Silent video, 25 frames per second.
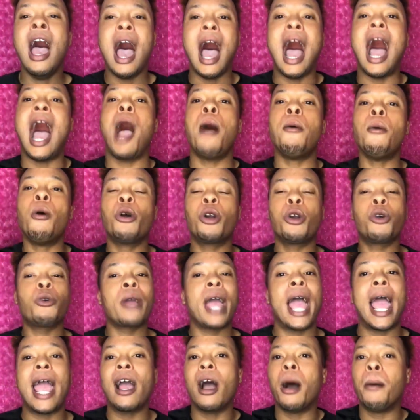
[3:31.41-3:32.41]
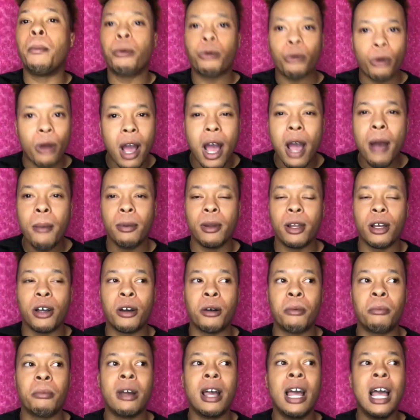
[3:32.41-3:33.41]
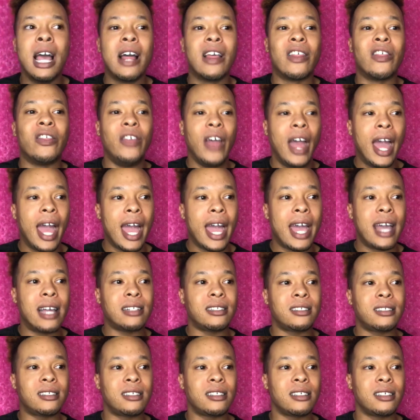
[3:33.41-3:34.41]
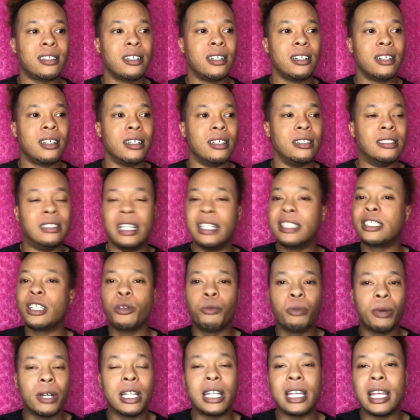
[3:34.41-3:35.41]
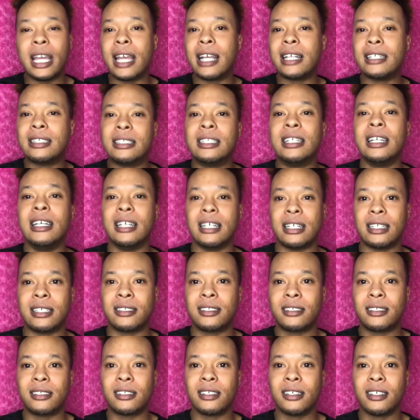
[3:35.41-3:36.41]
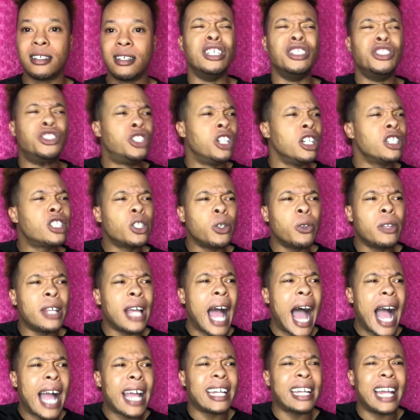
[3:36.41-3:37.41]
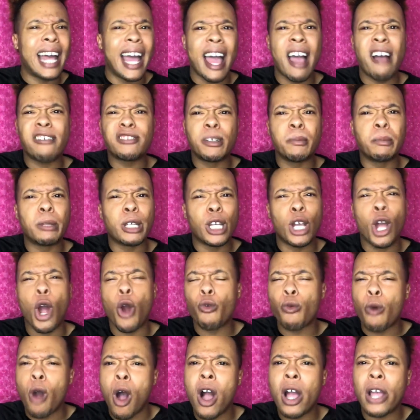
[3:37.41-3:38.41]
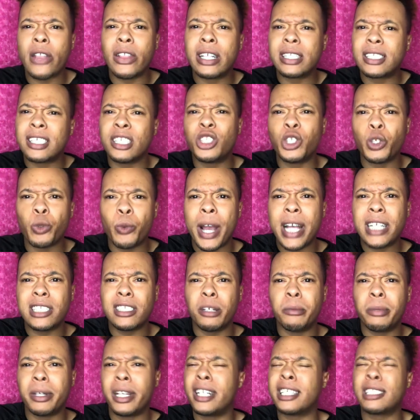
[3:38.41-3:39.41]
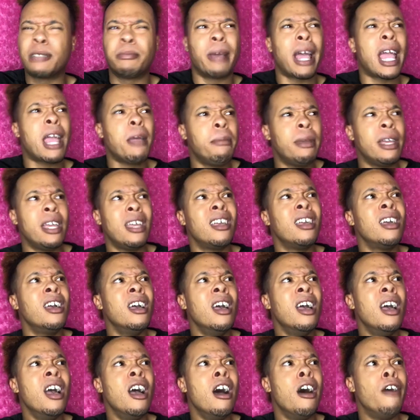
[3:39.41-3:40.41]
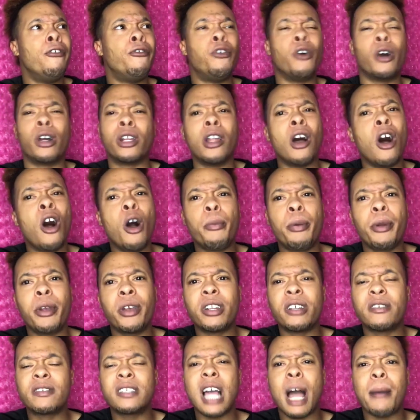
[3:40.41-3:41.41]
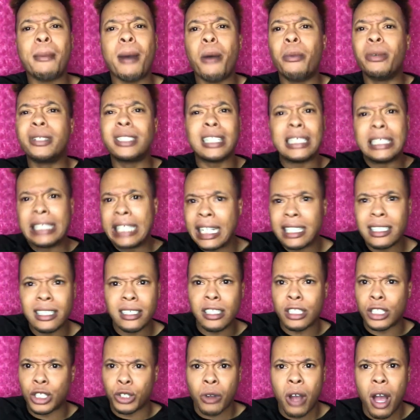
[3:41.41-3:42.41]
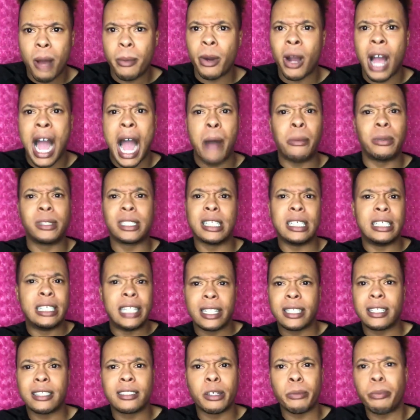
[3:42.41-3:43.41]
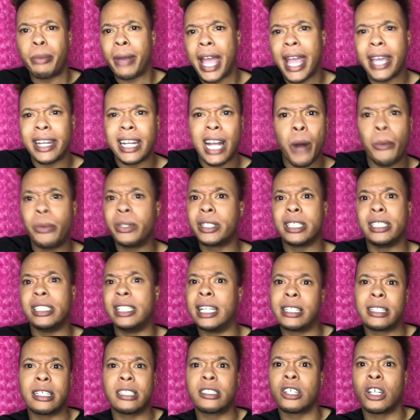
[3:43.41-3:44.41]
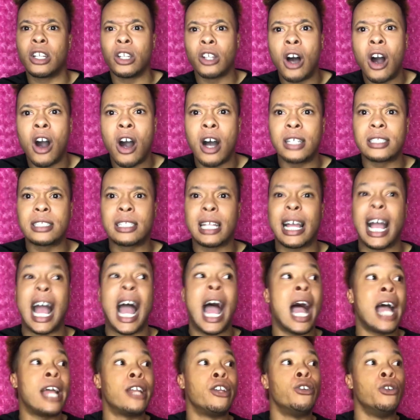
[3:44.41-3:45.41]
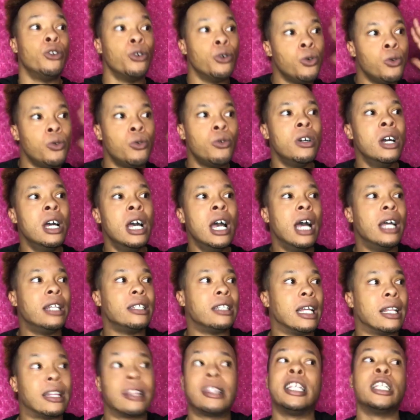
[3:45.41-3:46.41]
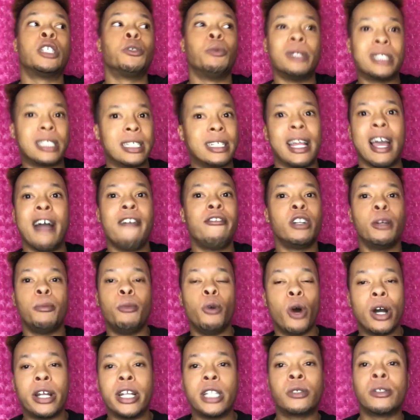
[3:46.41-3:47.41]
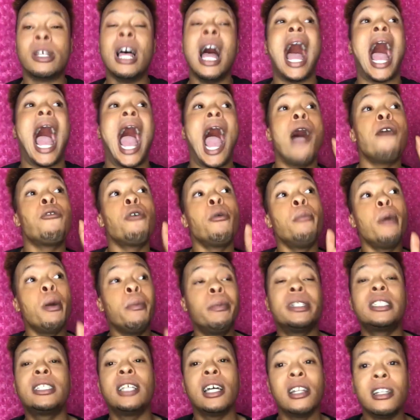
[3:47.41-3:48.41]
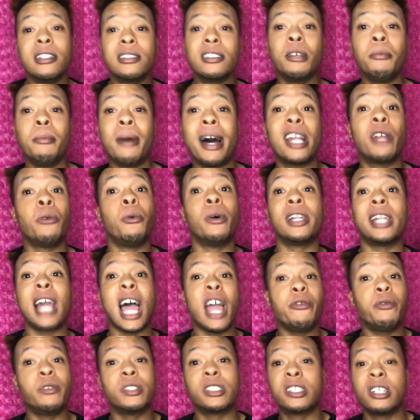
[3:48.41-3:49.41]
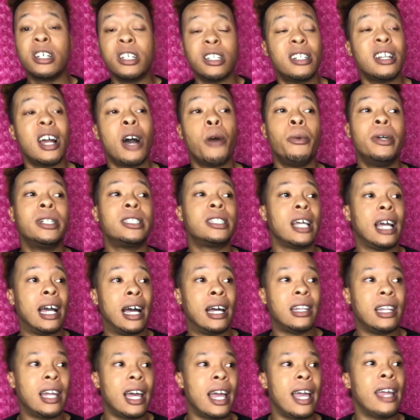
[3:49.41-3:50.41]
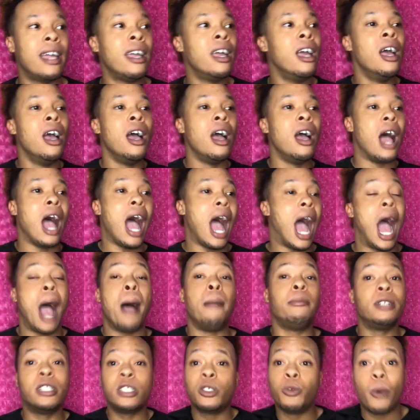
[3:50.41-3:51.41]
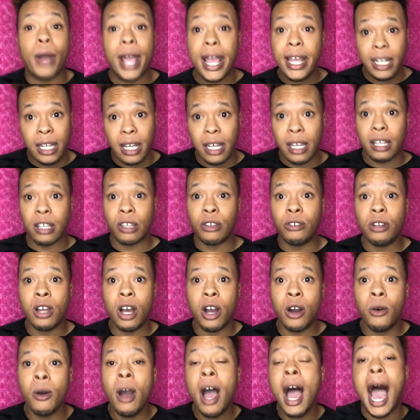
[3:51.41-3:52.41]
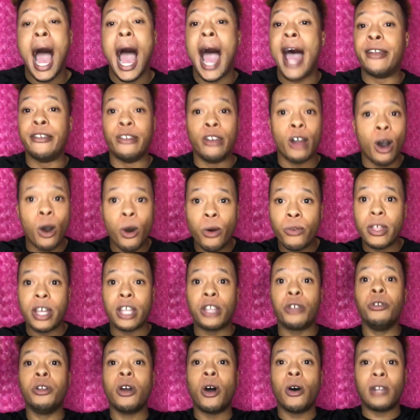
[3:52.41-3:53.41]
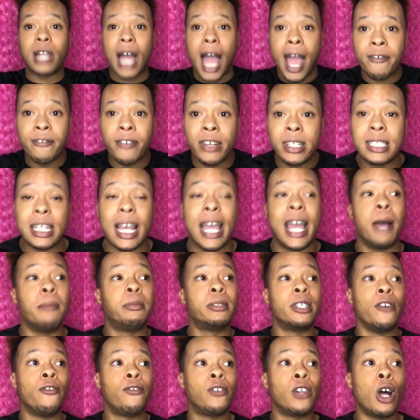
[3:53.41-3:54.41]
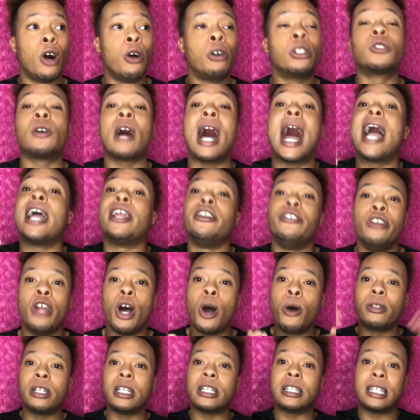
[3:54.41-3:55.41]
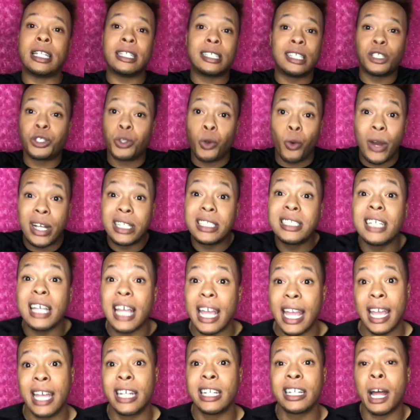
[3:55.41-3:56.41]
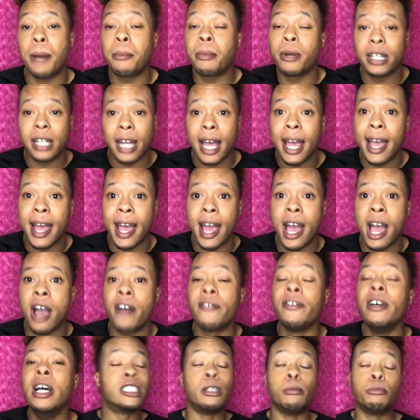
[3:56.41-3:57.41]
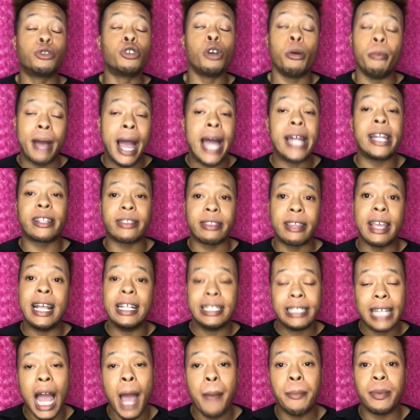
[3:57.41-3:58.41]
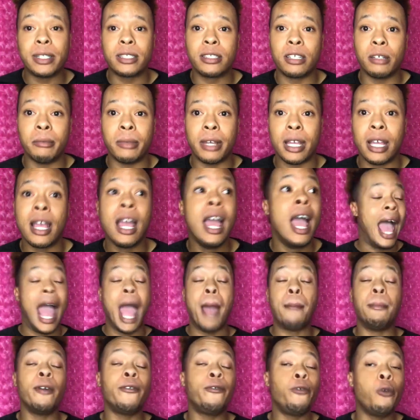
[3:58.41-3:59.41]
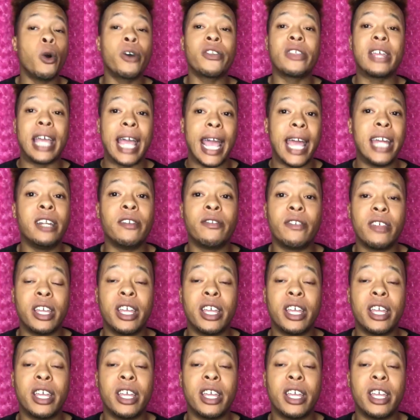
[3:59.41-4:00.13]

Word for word: I will create a problem that doesn't really exist just so that I can have something go wrong in the situation because maybe for a long period of time, I was addicted to trauma. I was addicted to pain. I was addicted to loss. Like I knew that this was inevitable. And it's, I remember telling somebody when life was good and I went to LA, I'm just waiting. You know, I know that, you know, life is ebbs and flows. So I know that this is going to end and I'm going to have some traumatic things happen to me. And before the end of the